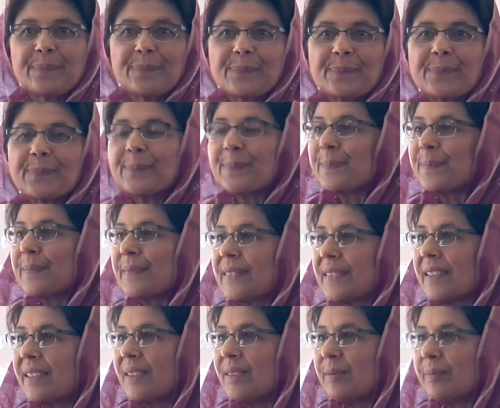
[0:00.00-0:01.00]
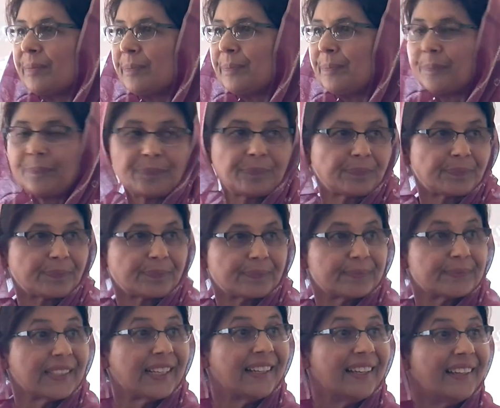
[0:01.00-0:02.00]
Okay, with that, let's
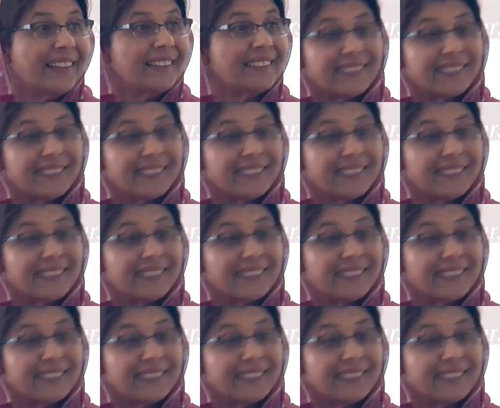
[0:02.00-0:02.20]
thank